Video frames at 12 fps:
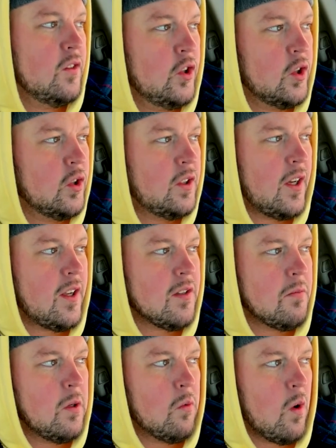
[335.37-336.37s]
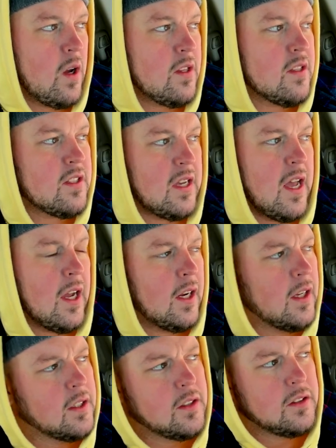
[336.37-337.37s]
Dude tells me one sec.
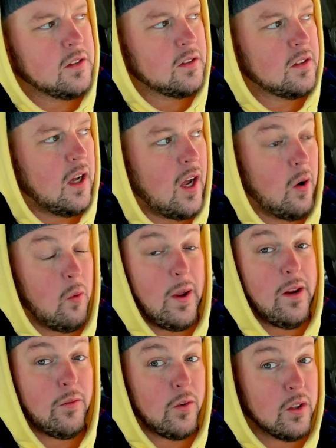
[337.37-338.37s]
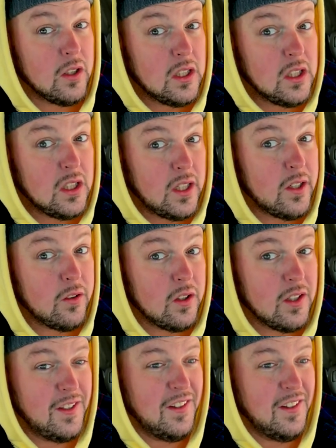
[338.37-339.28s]
I wait for literally